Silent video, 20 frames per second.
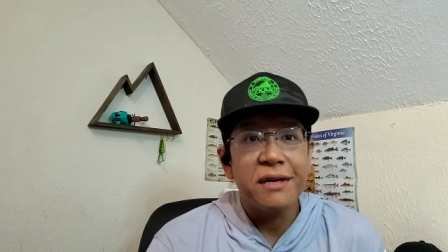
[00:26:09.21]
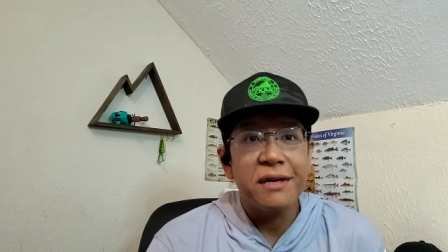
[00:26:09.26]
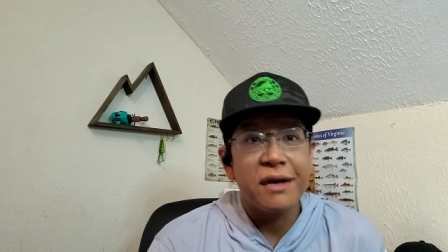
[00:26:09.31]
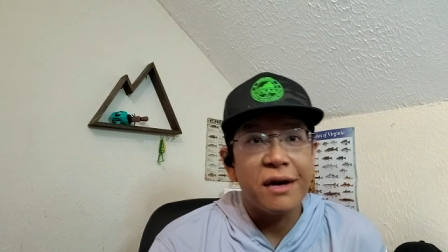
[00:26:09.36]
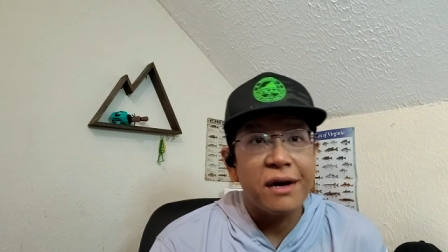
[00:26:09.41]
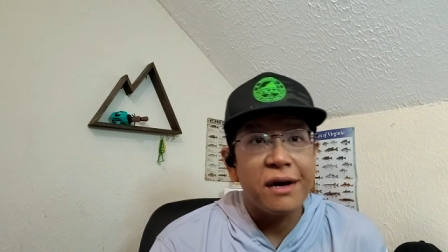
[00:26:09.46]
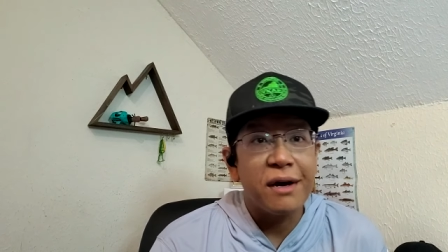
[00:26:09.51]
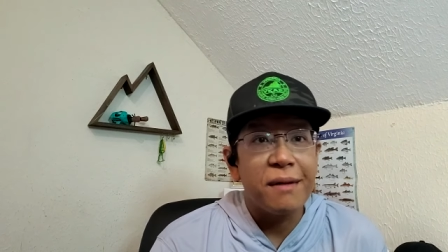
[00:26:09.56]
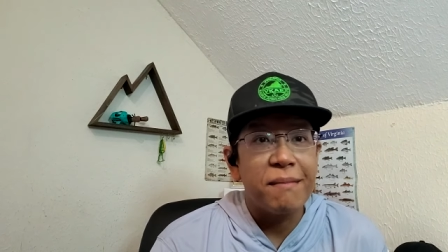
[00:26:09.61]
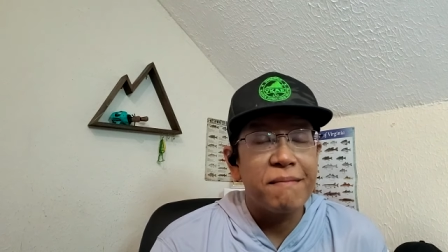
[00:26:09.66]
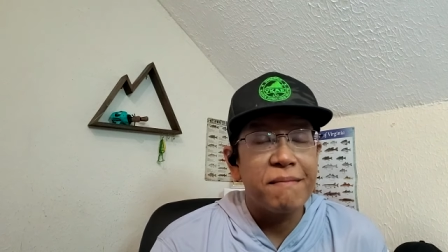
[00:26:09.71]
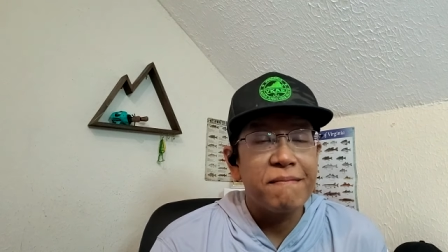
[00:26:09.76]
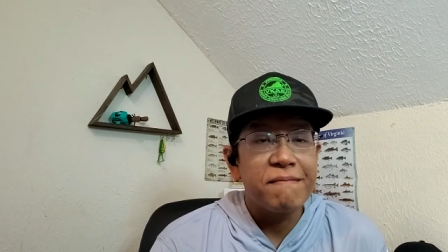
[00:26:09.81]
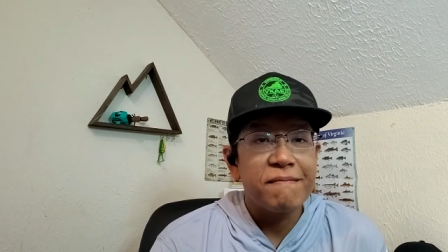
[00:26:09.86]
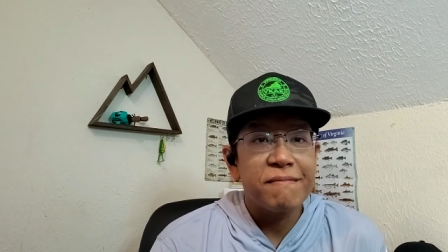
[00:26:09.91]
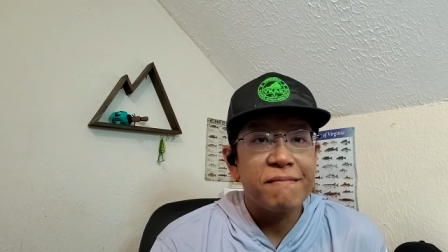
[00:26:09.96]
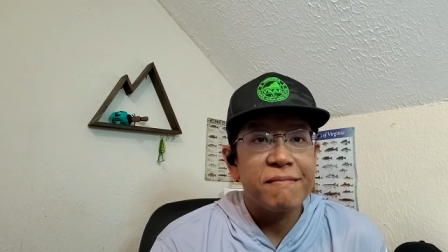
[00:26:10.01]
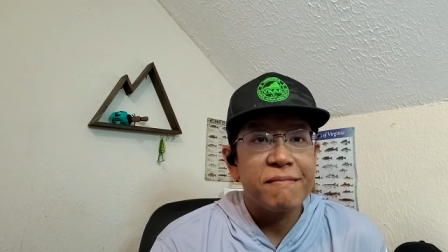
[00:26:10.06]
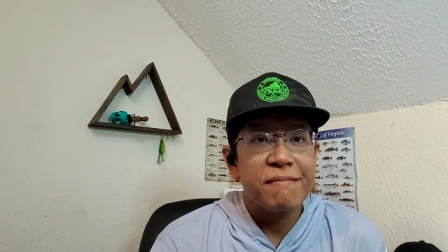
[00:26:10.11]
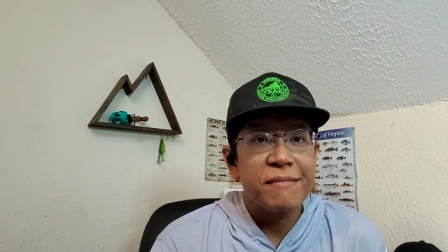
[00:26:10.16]
um,
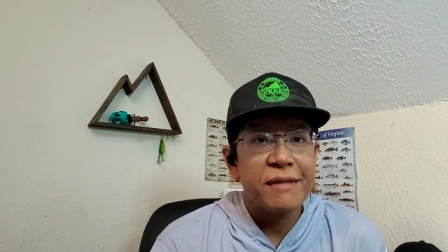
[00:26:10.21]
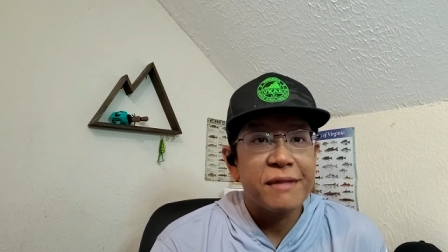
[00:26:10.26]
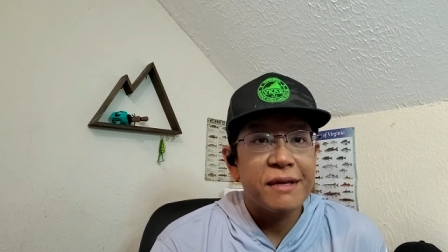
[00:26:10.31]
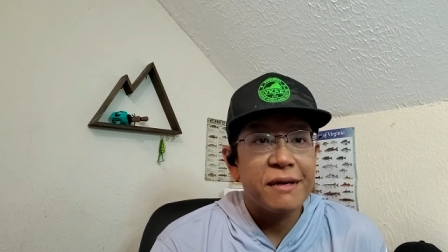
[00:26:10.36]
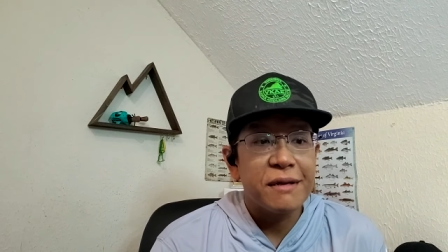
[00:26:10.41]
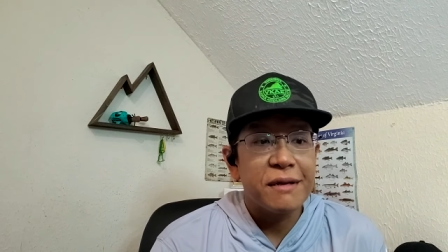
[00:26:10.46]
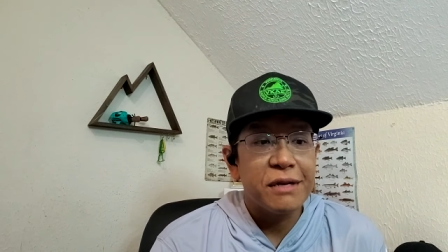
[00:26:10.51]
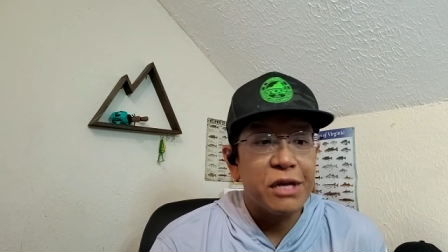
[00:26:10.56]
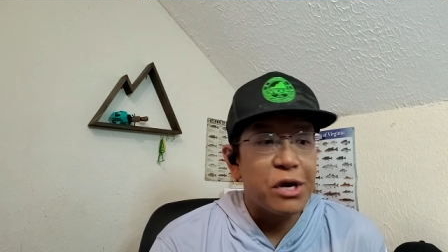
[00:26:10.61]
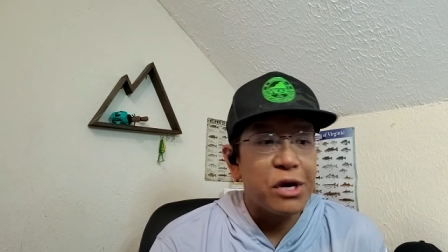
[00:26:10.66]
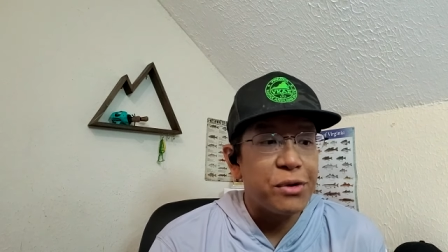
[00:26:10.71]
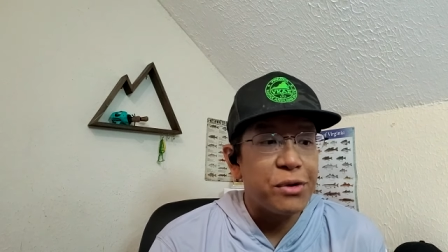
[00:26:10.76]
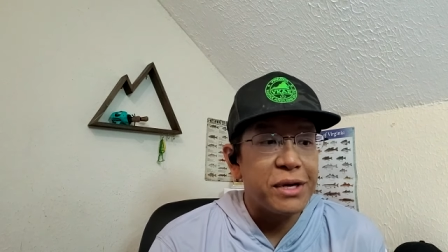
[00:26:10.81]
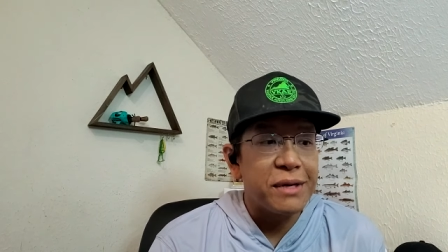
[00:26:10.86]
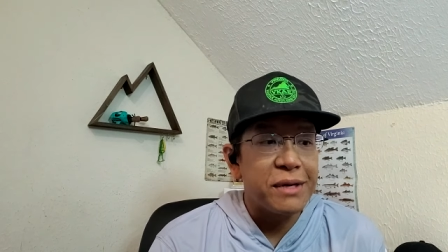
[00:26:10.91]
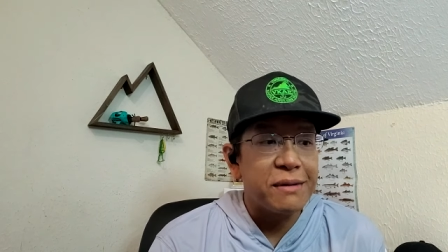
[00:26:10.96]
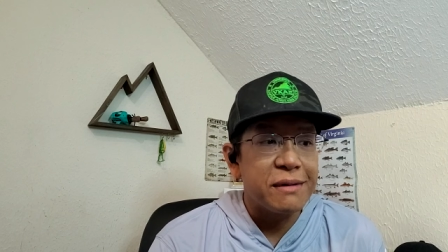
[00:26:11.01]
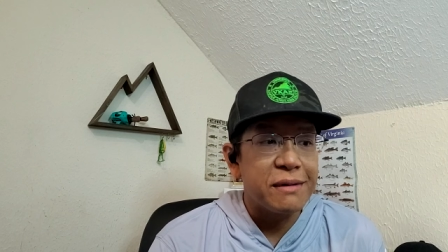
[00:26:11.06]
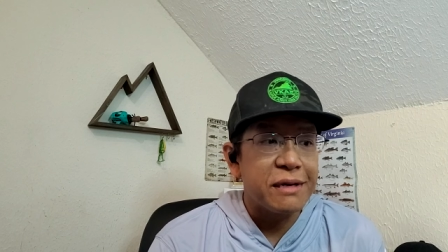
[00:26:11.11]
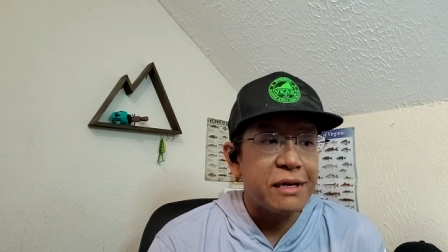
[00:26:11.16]

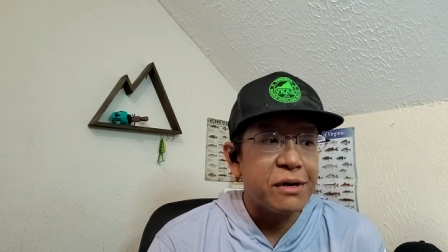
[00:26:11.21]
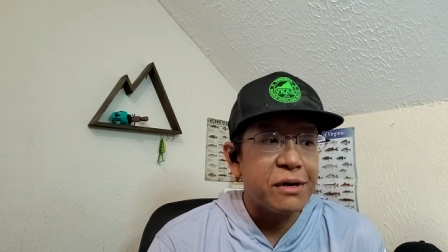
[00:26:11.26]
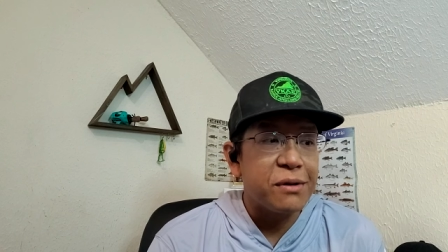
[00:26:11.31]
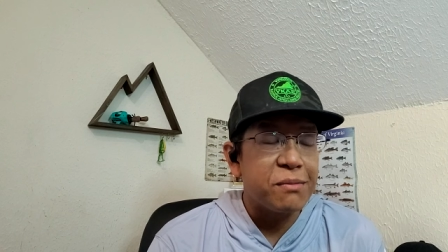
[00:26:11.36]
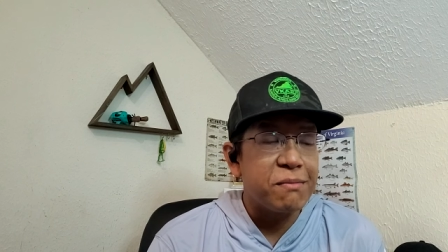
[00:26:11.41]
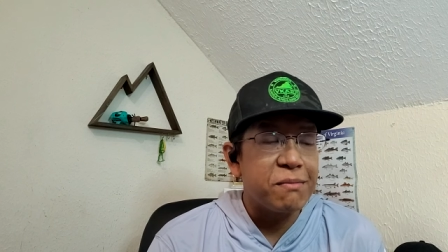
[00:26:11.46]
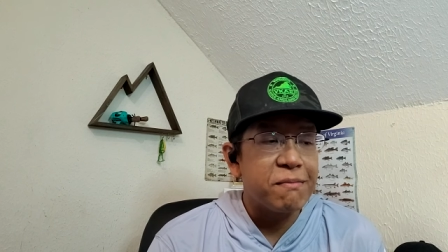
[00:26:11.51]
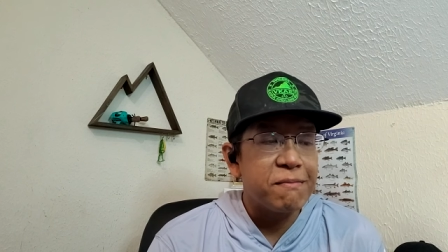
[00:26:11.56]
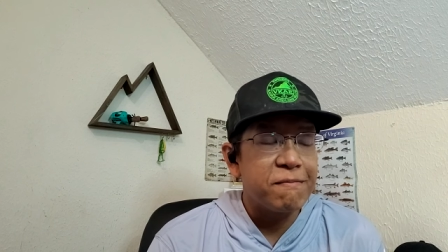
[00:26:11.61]
knowing, you know,